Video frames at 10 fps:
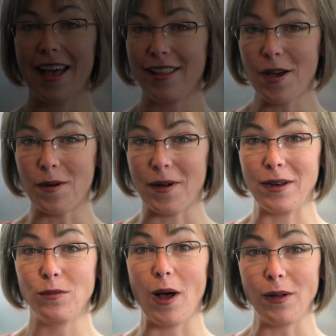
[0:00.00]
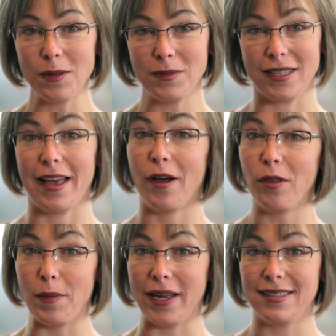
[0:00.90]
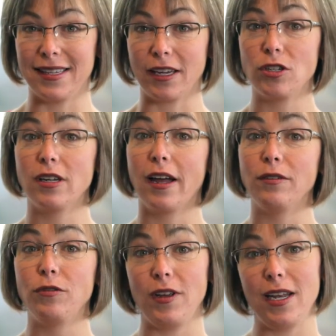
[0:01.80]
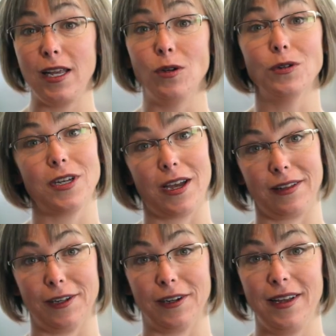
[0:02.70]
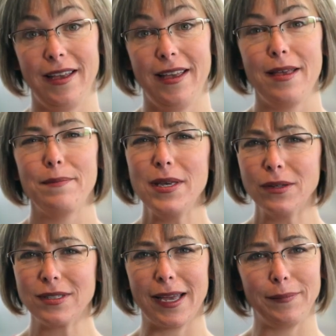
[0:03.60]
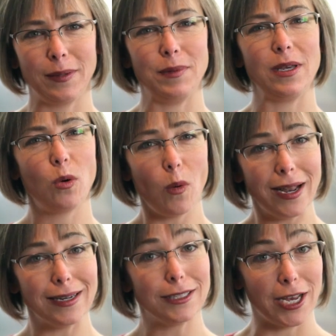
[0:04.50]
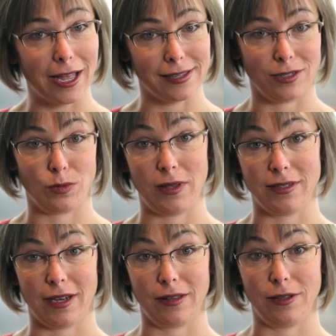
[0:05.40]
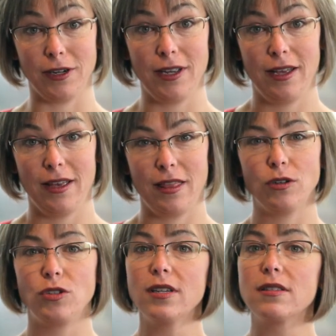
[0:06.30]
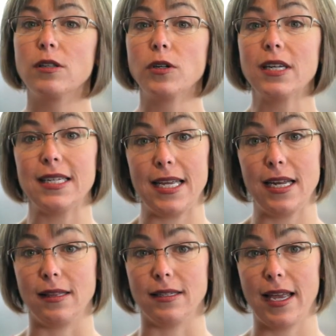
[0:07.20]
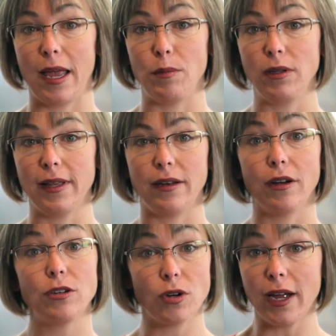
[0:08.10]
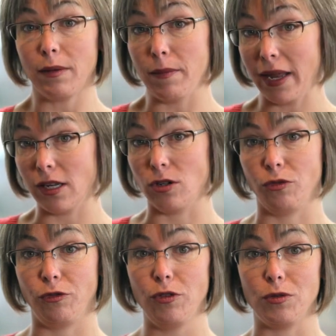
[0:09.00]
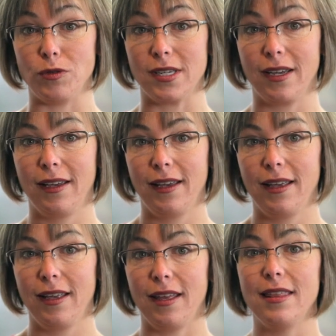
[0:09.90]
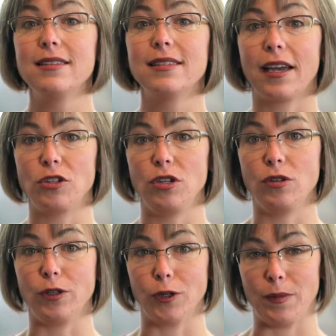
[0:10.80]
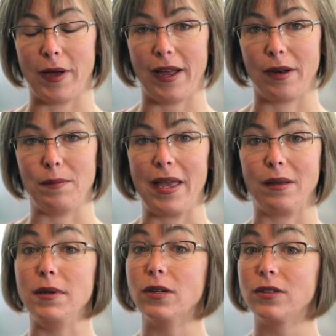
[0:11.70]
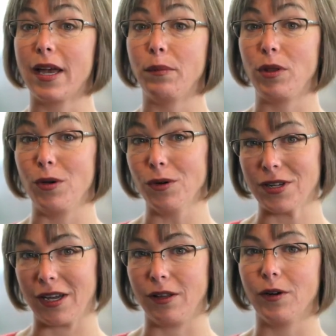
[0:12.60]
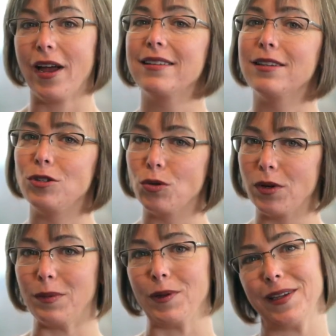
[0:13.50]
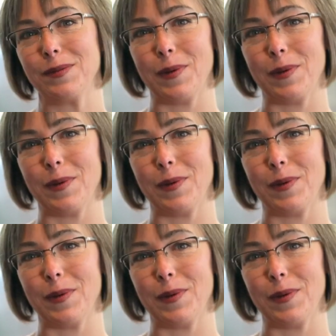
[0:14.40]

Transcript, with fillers: Hello, and welcome to the Health Bites section on feeding your toddler. Mealtime can be quite a challenge with a toddler. They're just learning to eat at the table and are trying many new foods. In this section, you'll learn about how to make mealtime with your toddler as enjoyable as